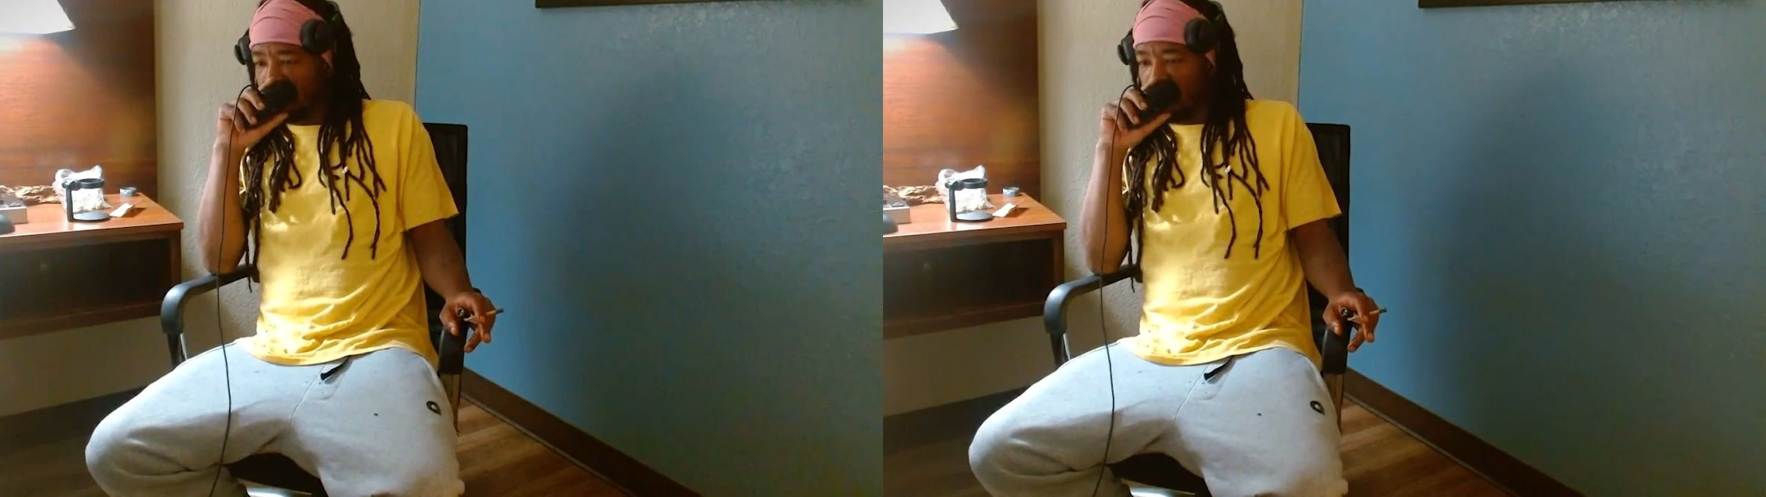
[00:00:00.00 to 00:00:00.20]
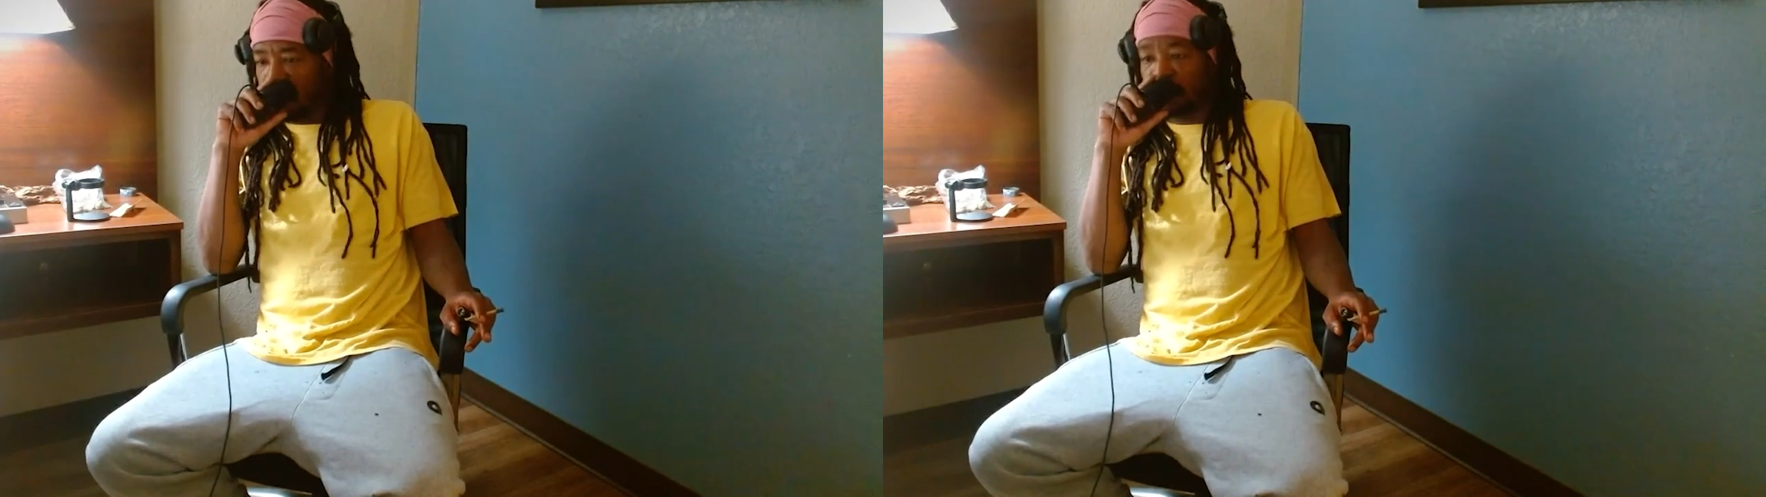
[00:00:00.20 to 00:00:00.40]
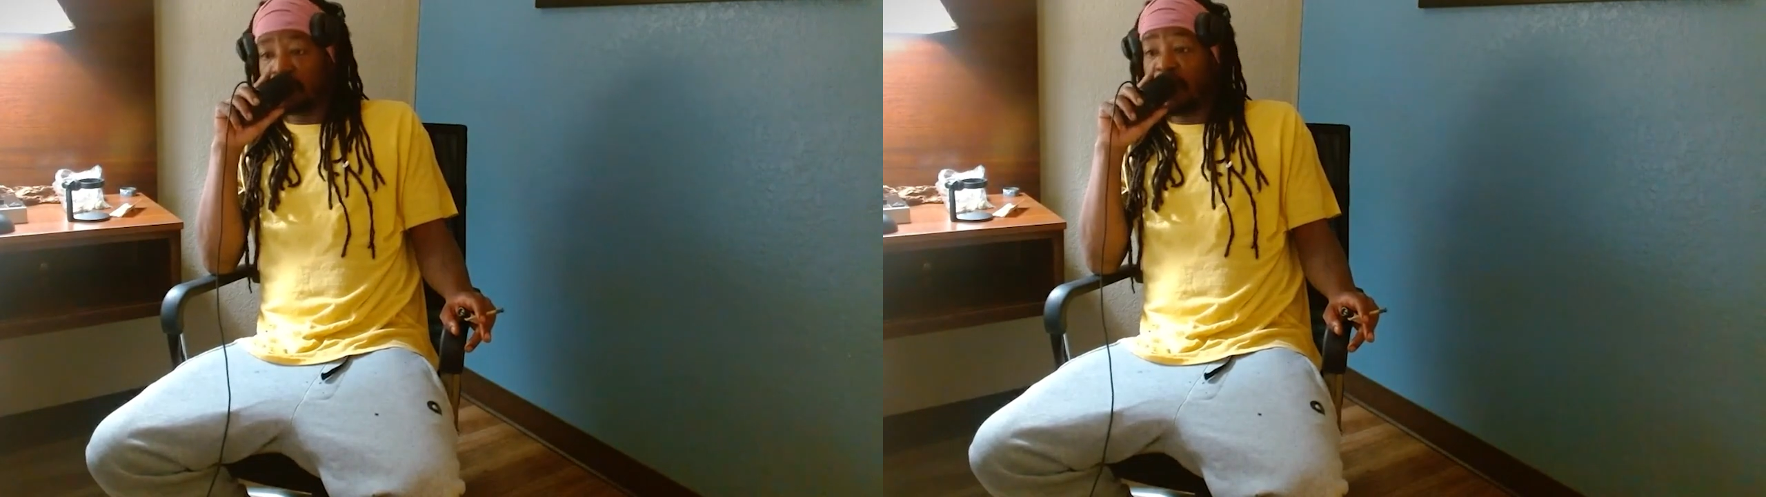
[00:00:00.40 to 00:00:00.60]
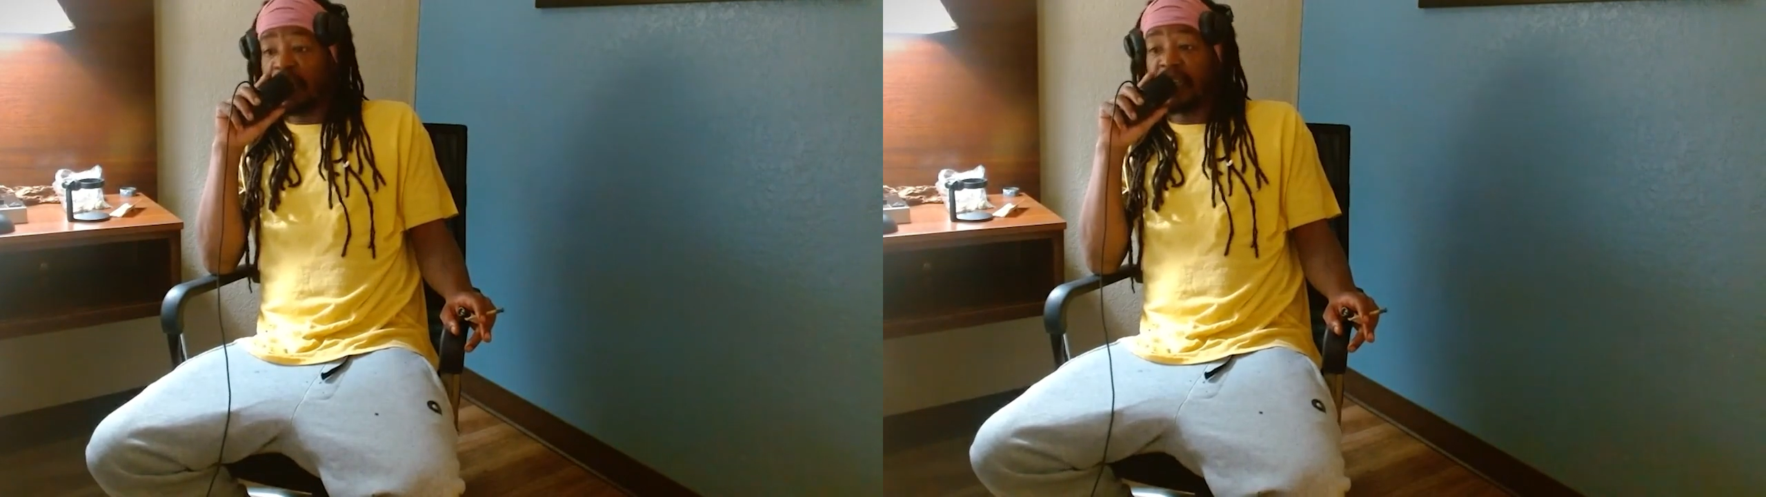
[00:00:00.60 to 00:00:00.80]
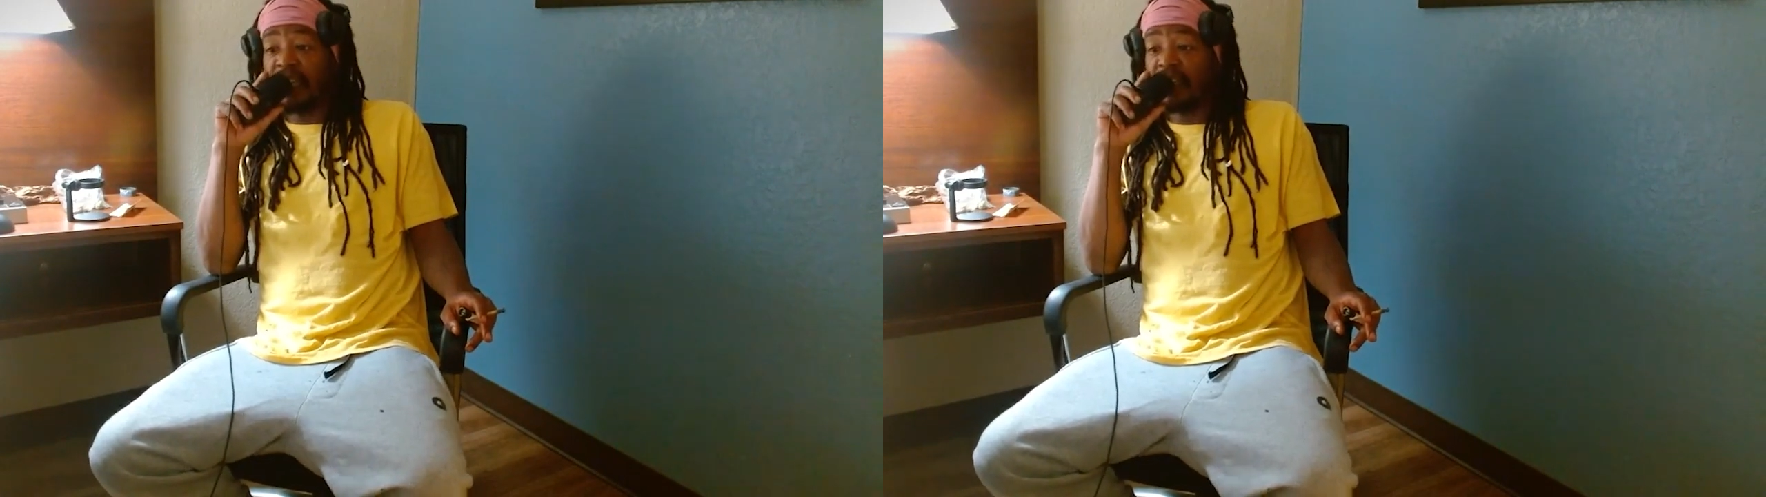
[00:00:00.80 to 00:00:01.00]
the strain
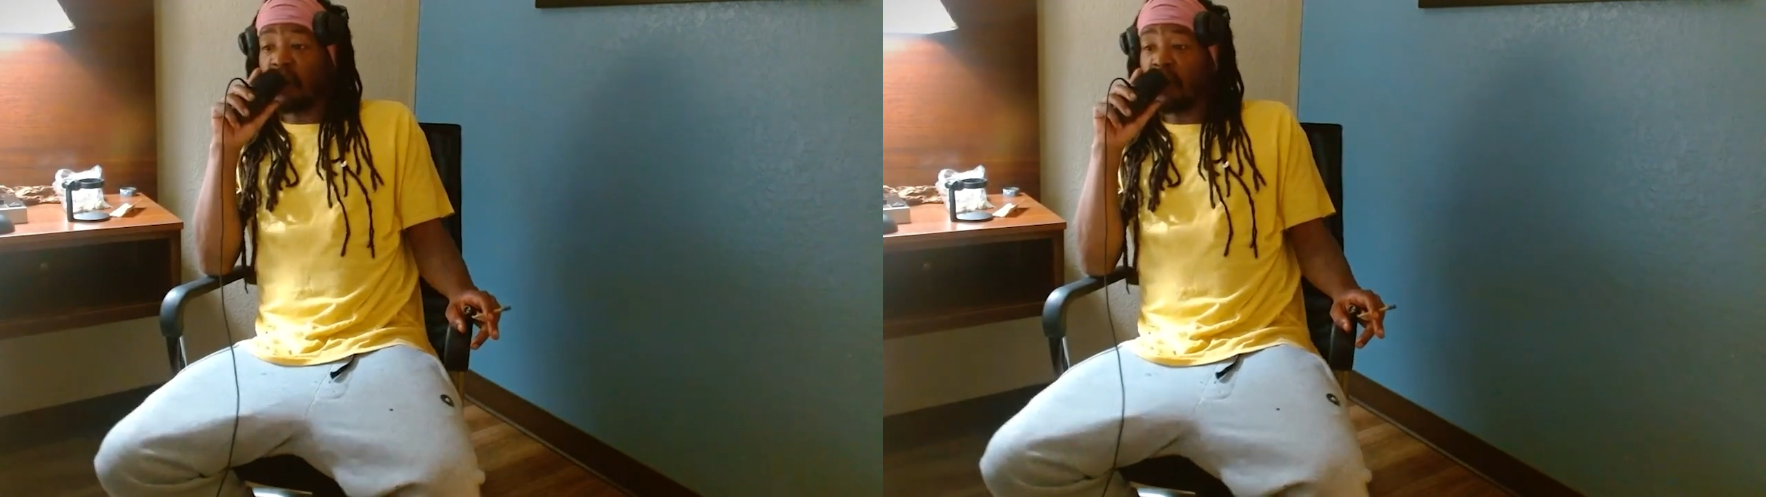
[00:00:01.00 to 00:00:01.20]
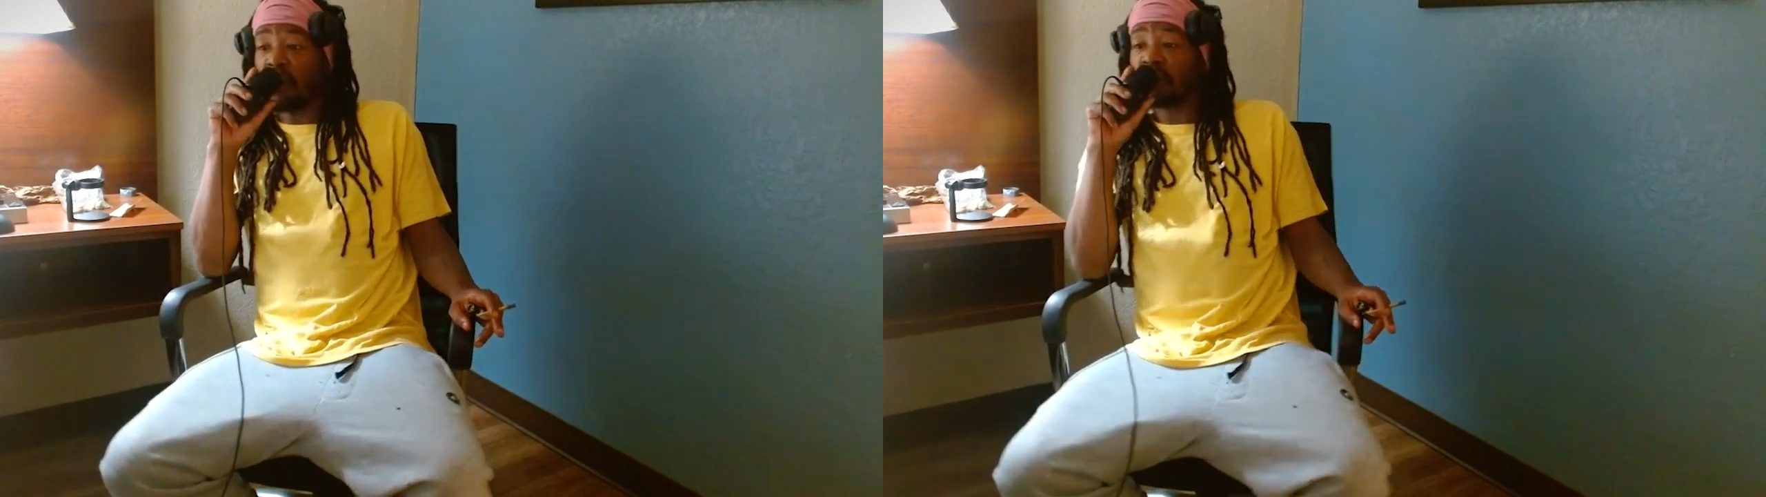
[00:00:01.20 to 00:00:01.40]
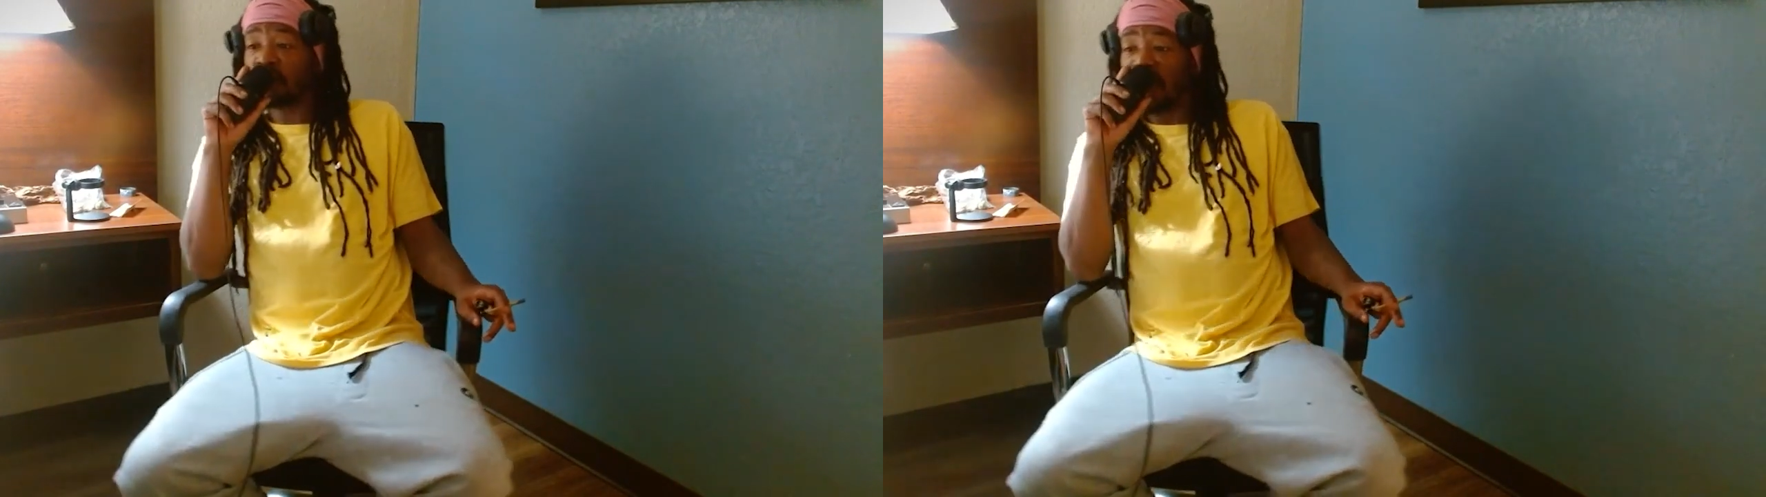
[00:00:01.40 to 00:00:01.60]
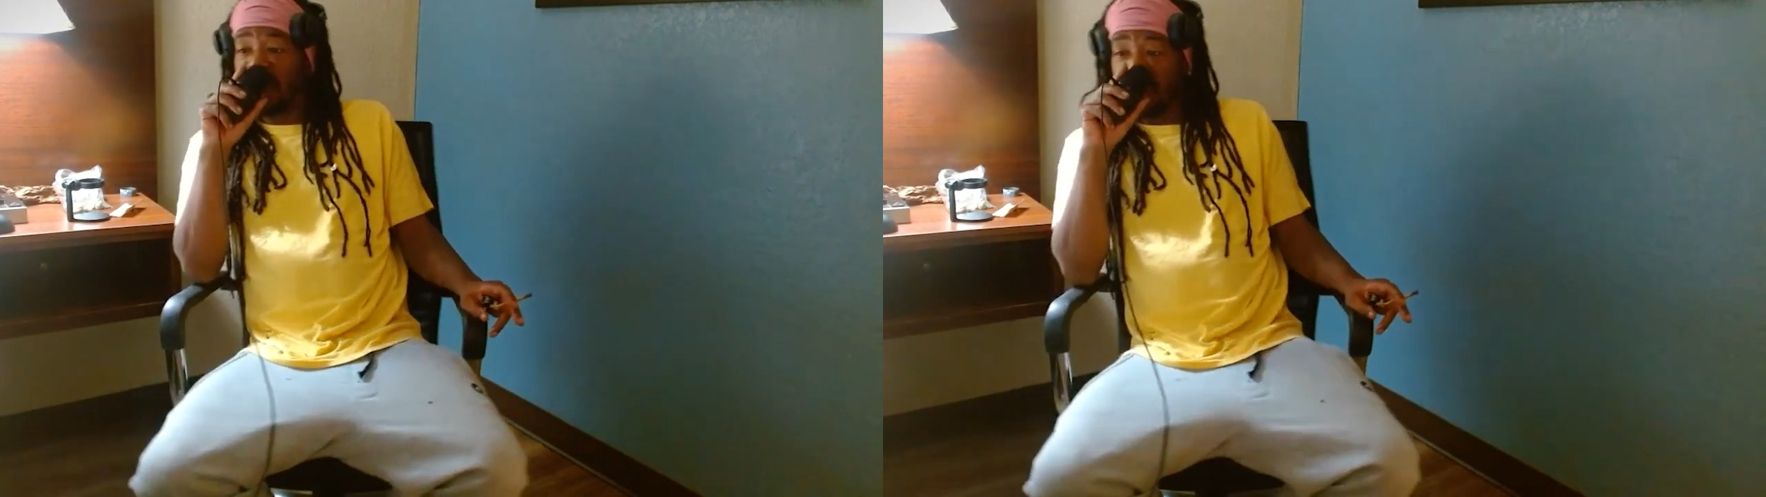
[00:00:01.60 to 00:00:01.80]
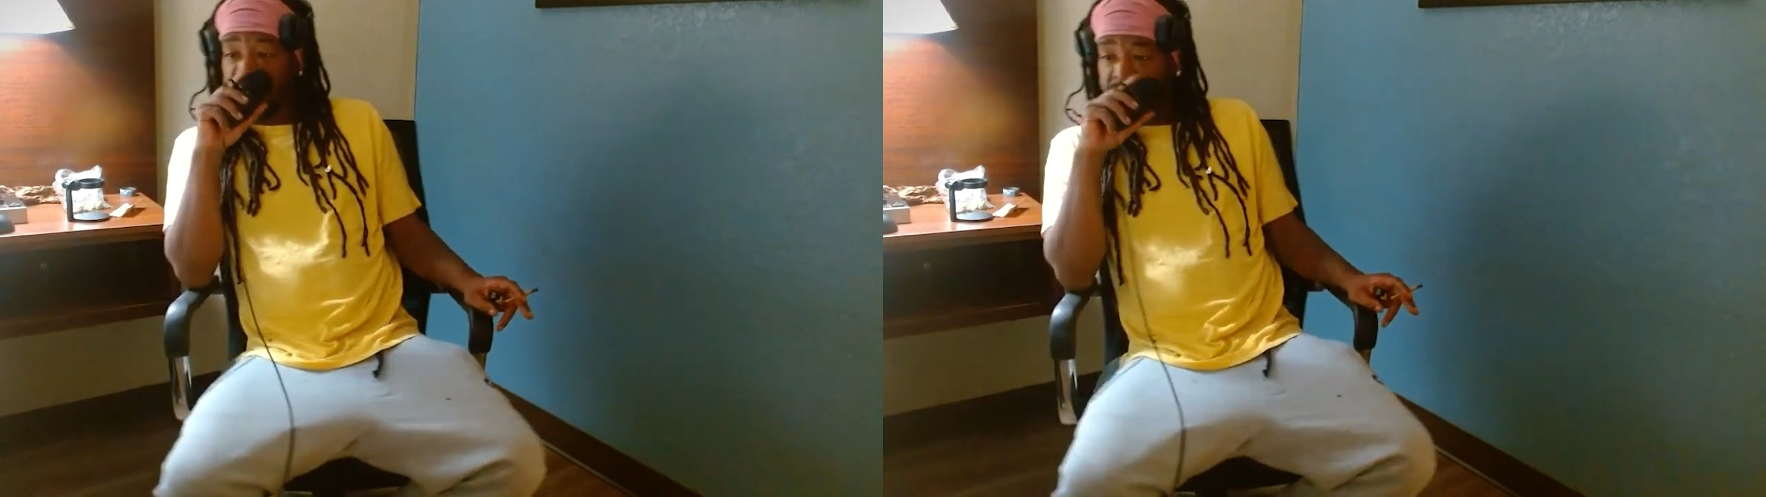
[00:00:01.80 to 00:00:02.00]
that in all
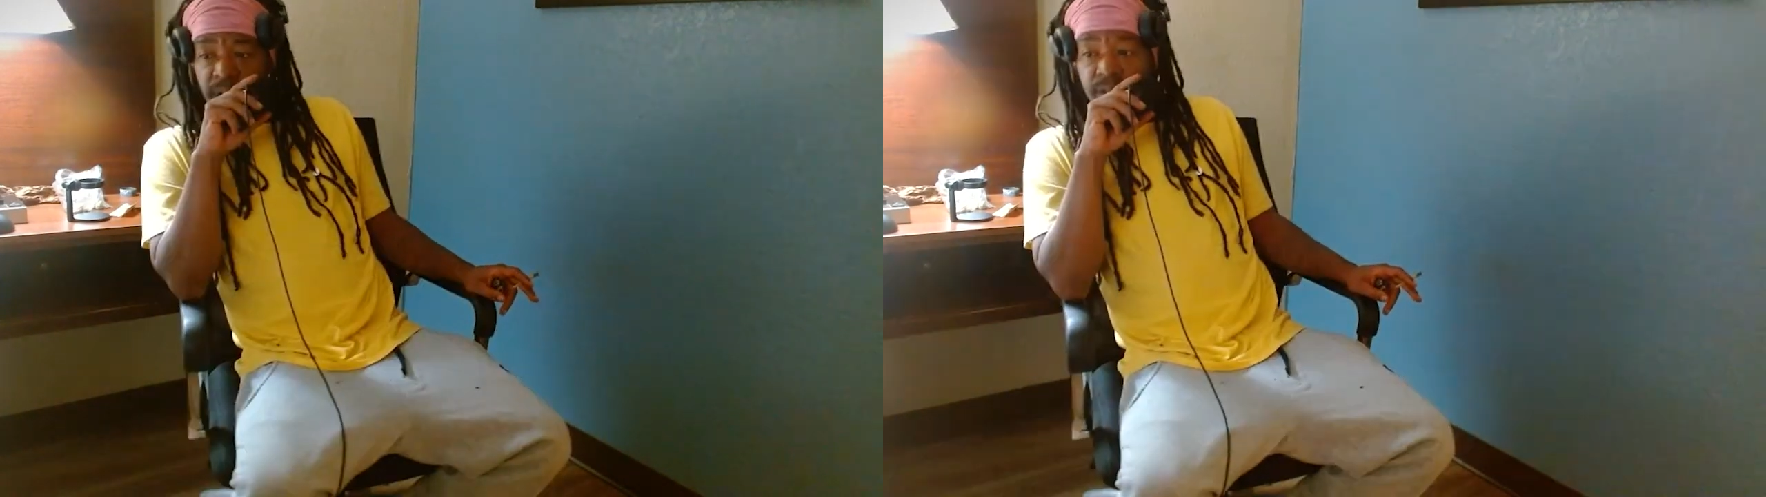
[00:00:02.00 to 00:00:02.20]
strains,